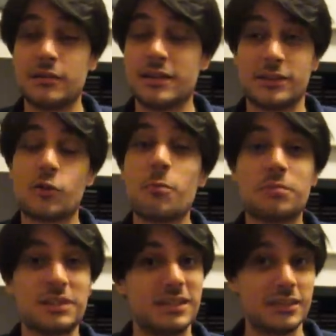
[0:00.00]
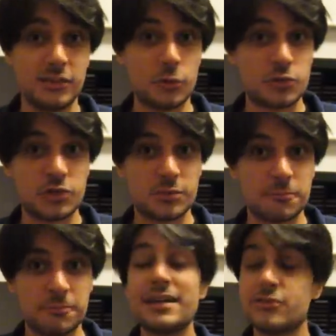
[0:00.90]
like completely awesome.
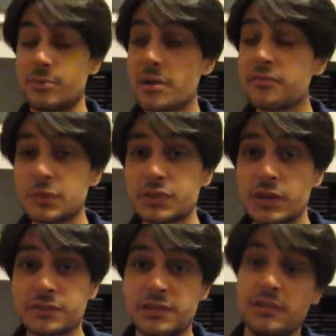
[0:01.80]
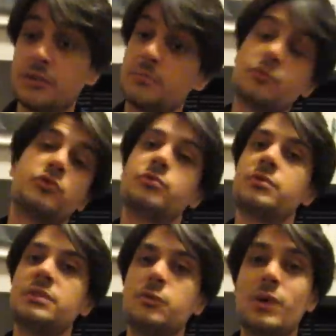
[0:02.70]
And there are a few songs in here, most
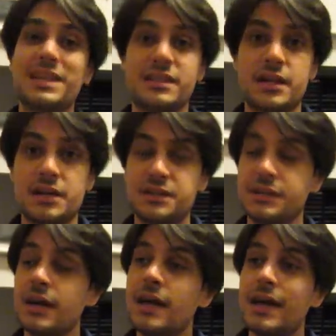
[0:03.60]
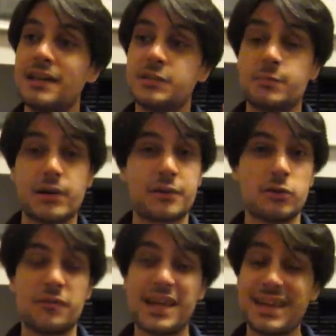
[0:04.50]
notably When He Died and
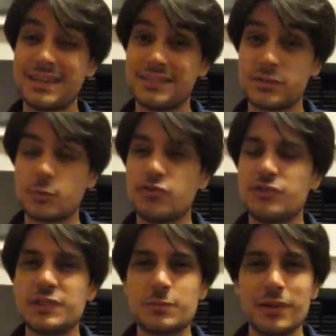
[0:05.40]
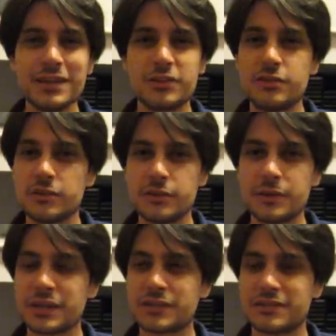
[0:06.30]
Spiral of Ants, which despite the
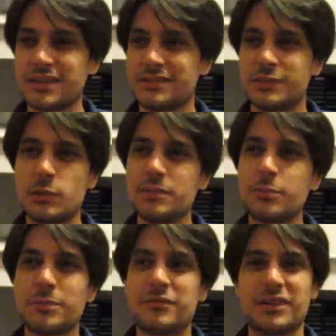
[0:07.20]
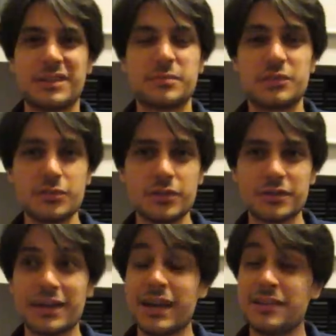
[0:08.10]
lyrics that some people might find
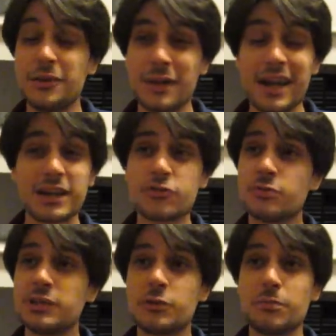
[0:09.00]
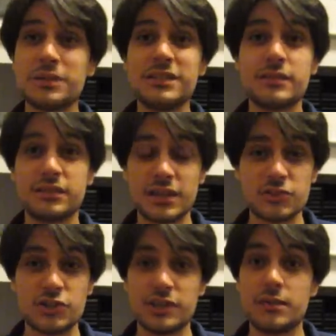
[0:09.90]
absurd, they're actually completely
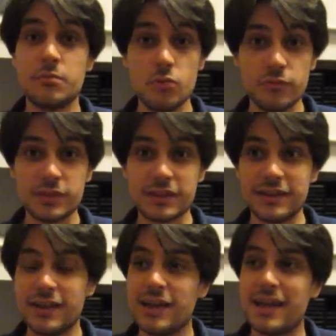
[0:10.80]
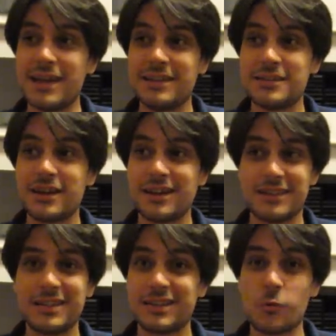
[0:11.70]
touching and moving. And
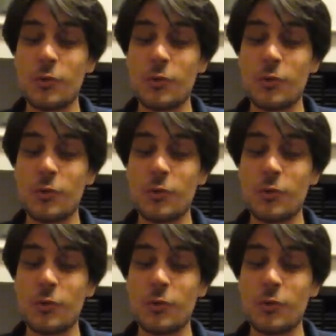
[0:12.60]
like